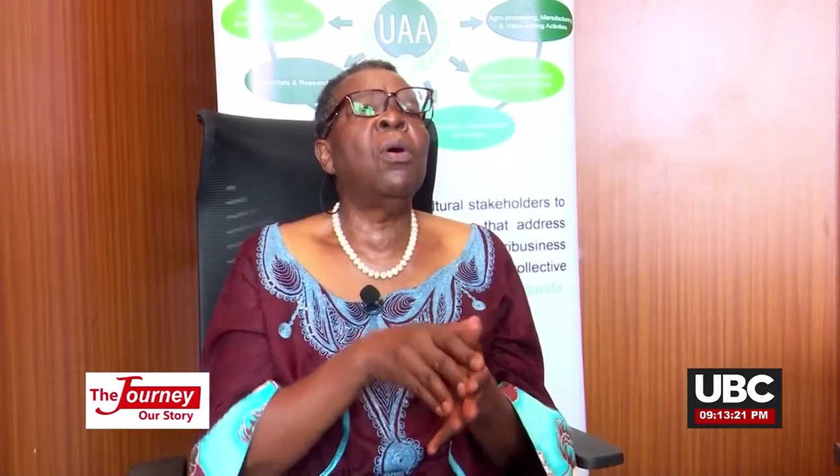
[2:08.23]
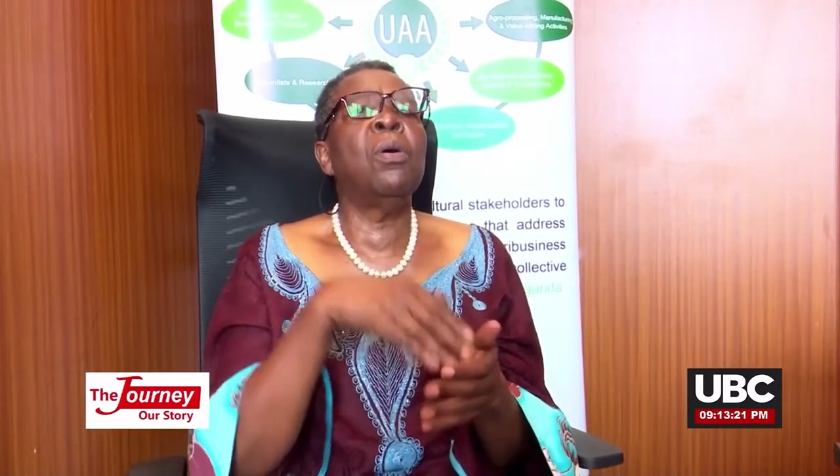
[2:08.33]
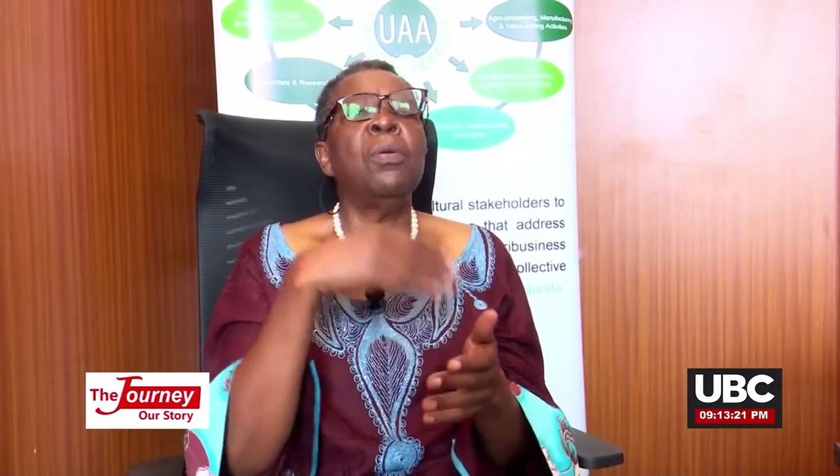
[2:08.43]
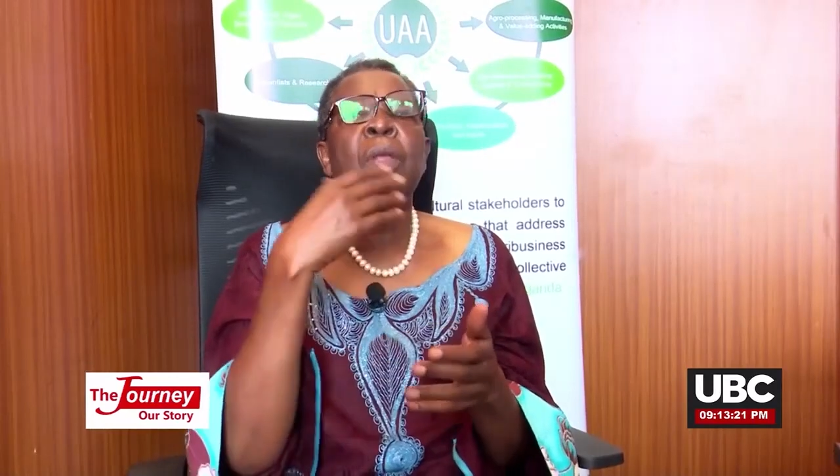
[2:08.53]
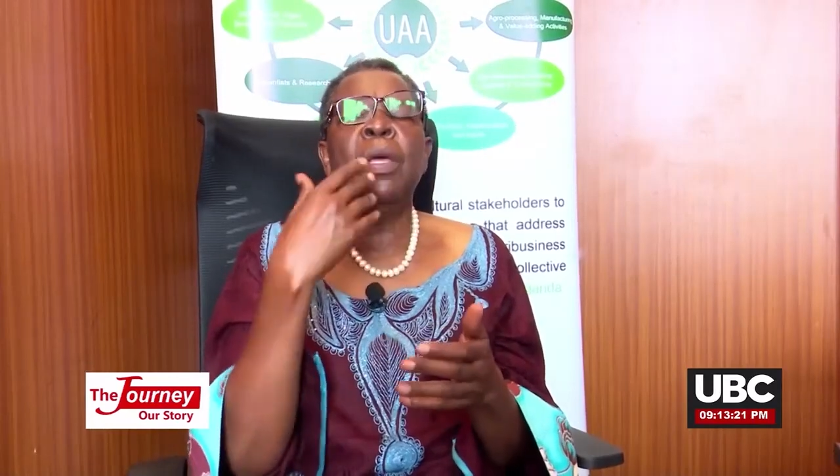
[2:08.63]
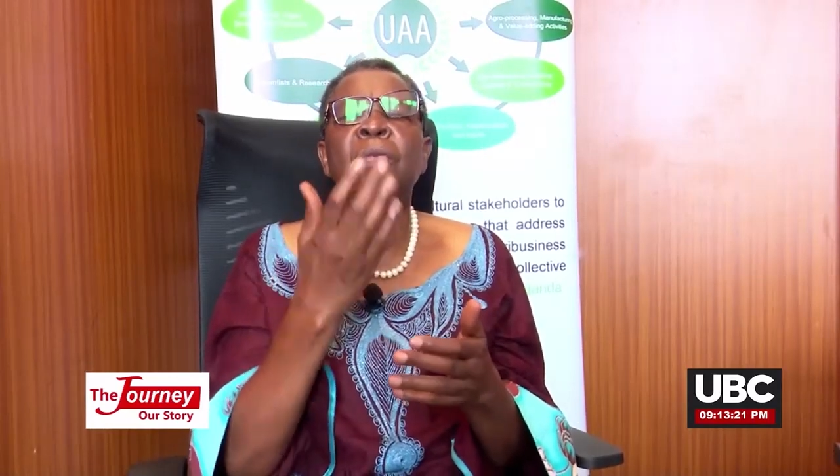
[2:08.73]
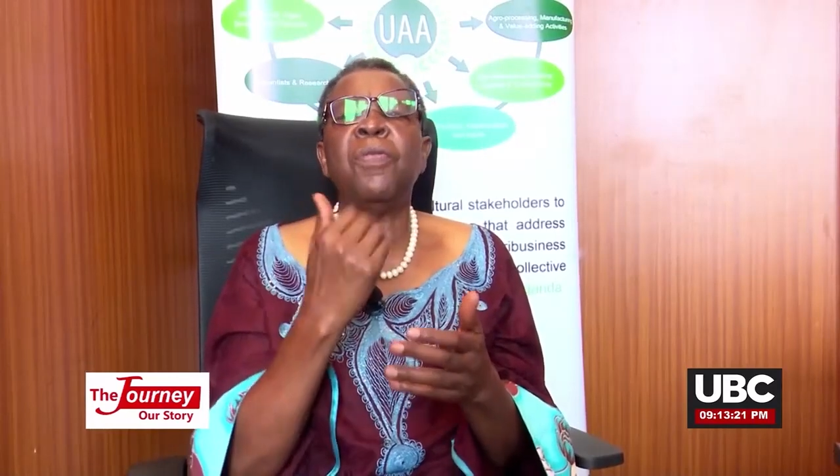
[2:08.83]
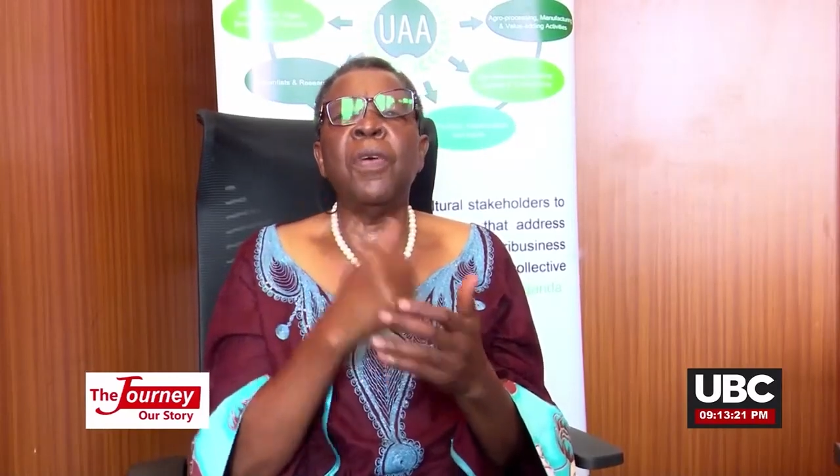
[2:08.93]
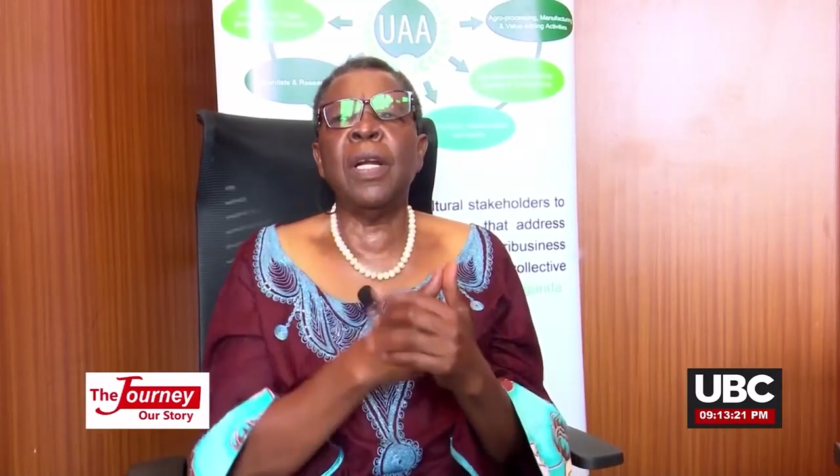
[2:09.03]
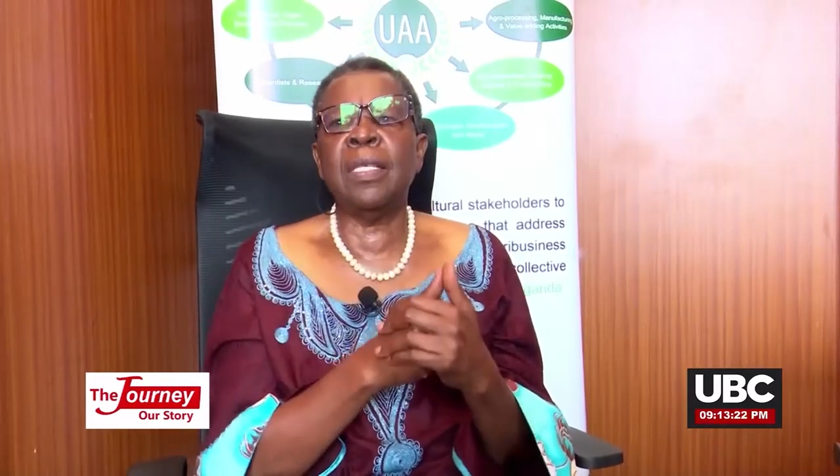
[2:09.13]
or
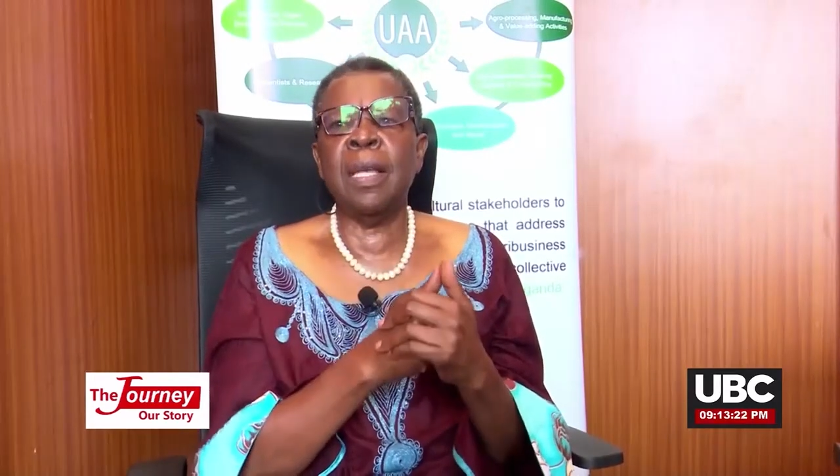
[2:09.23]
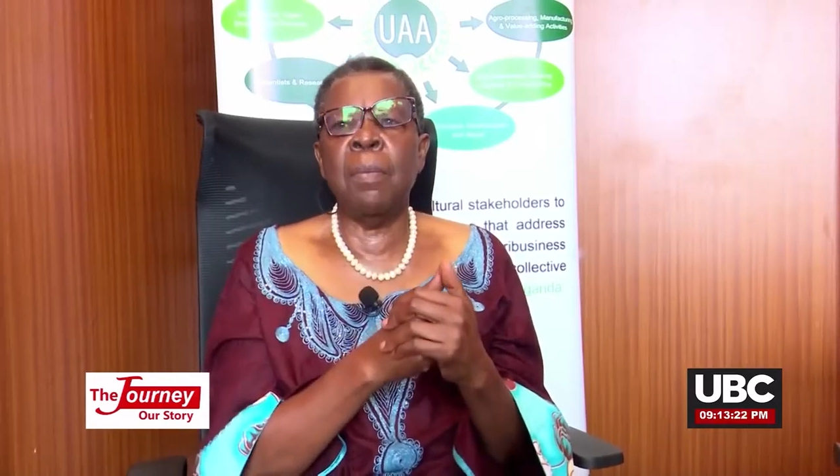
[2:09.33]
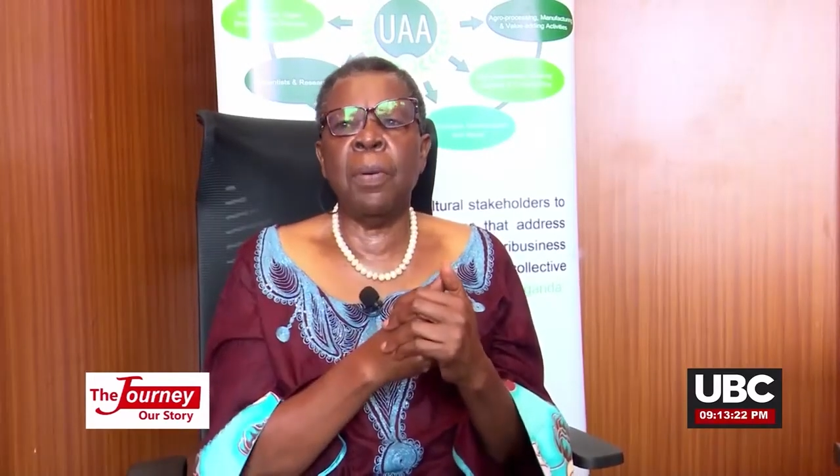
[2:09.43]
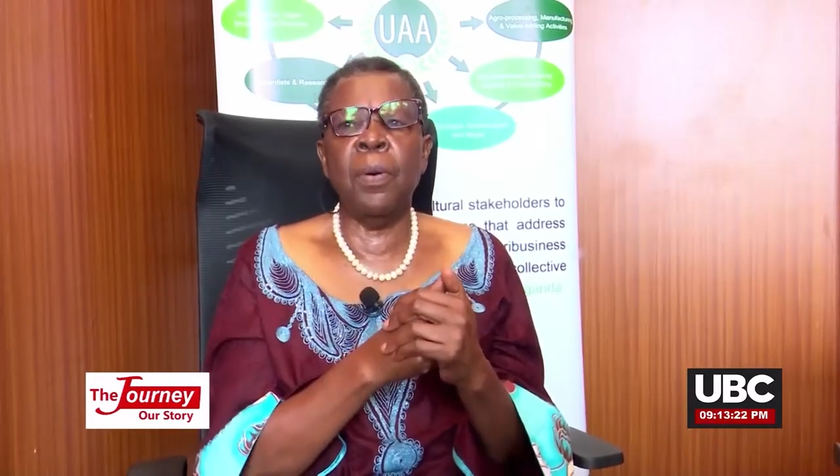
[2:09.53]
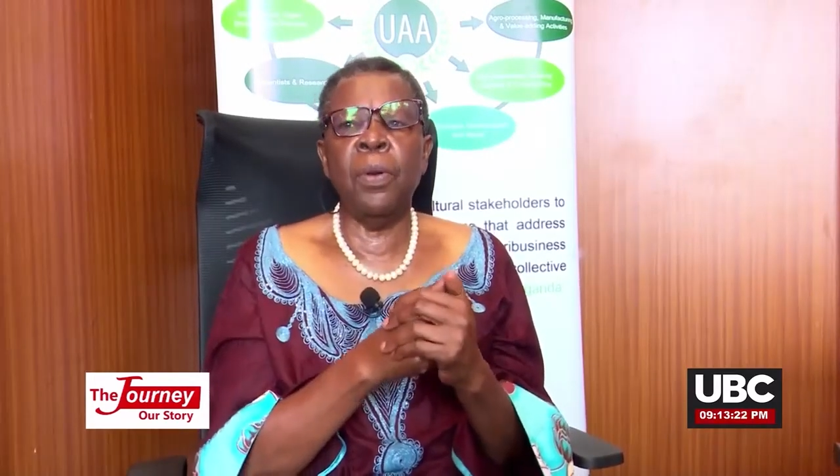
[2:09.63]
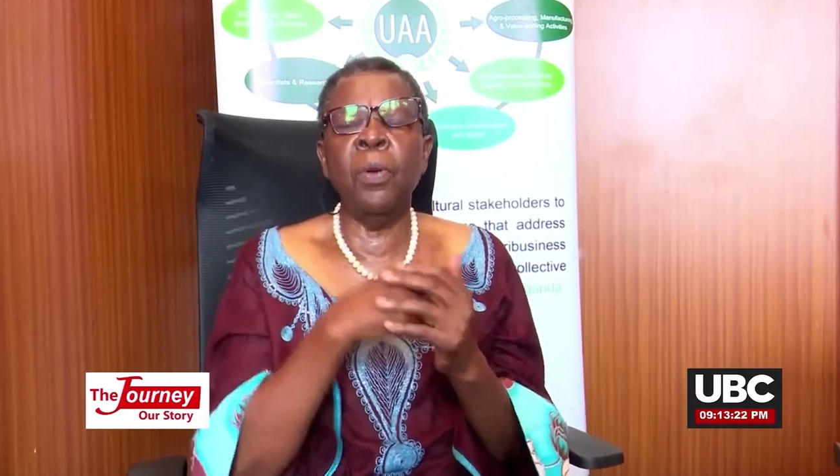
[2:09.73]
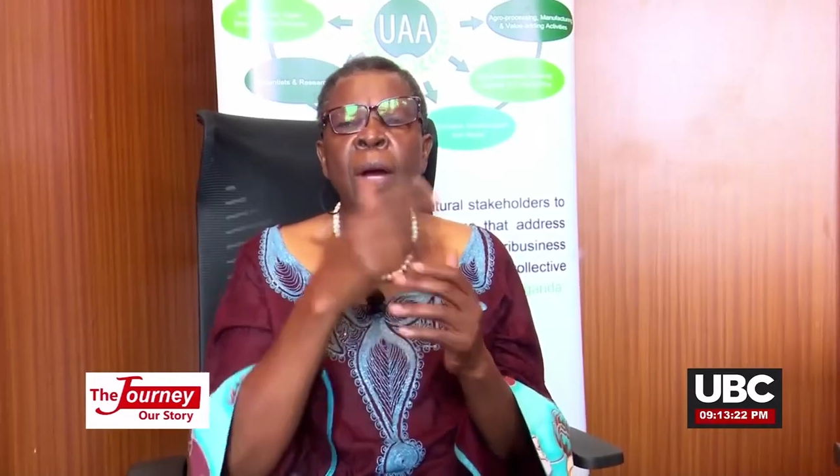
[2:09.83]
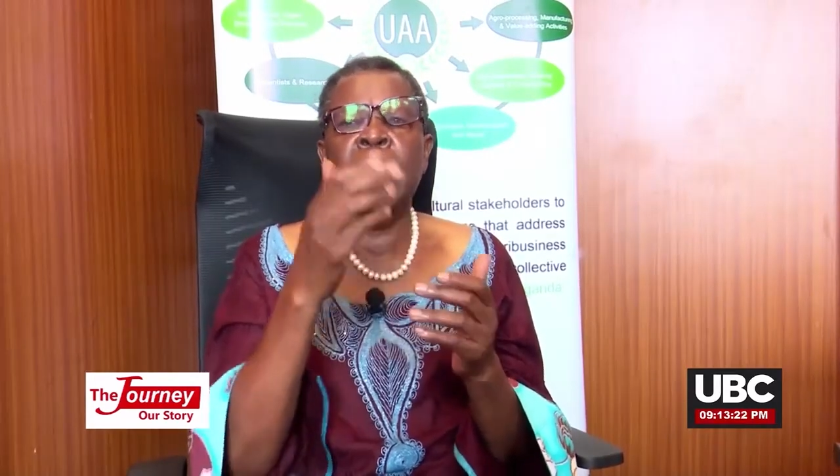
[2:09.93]
if, for example,